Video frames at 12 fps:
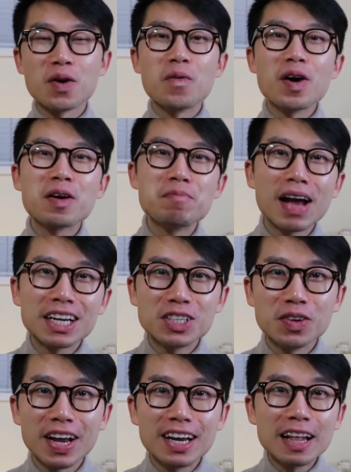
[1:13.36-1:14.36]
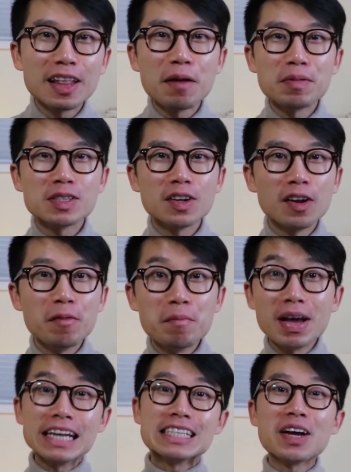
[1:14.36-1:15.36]
welcome back to another episode of
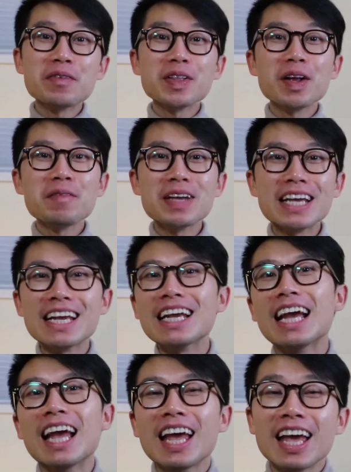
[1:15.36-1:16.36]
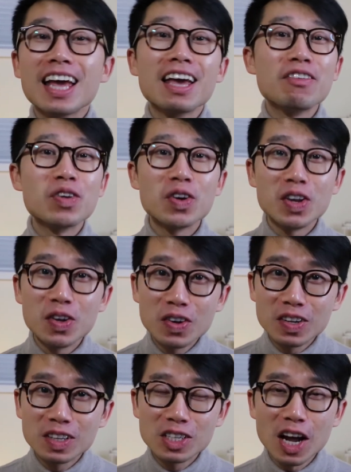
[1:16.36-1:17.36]
Money Talk with Hermy. If you're new
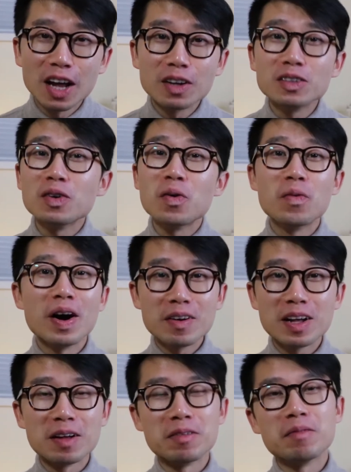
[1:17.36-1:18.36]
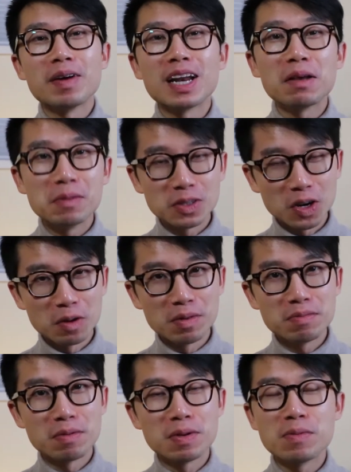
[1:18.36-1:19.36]
to the channel, welcome. My name is
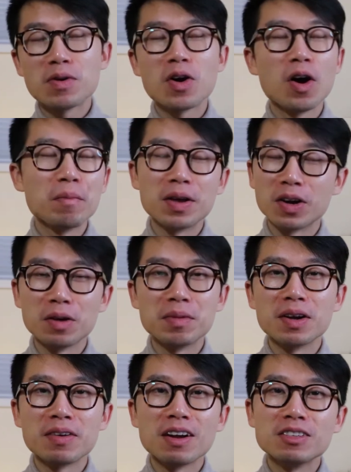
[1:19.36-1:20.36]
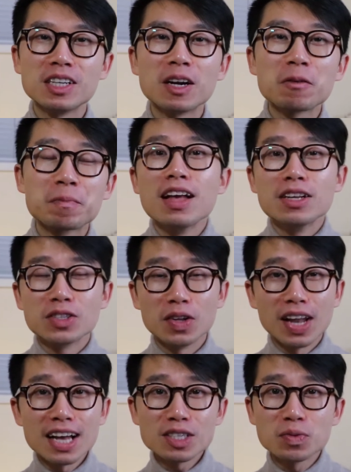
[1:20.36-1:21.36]
Herman, but people call me Hermy around here. So
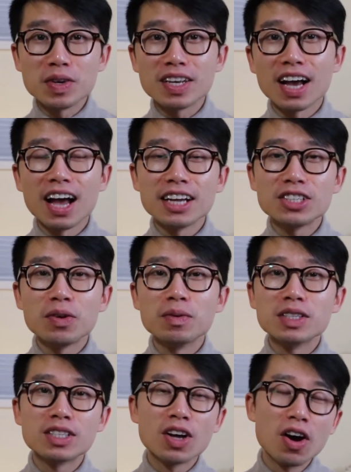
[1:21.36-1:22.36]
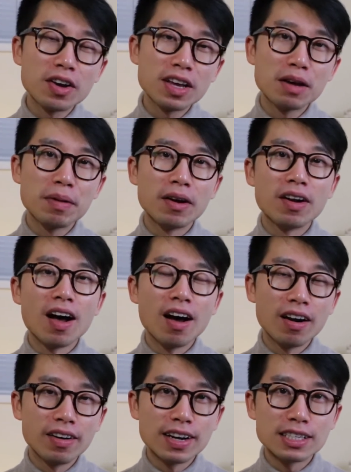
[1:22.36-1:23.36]
last week I was talking about
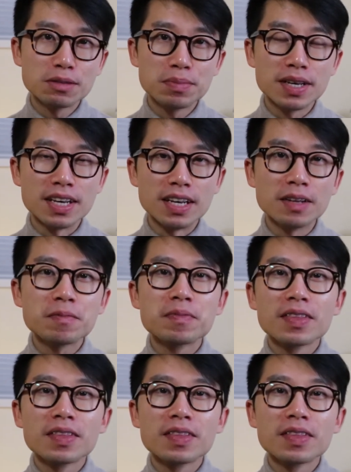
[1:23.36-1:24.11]
RRSP.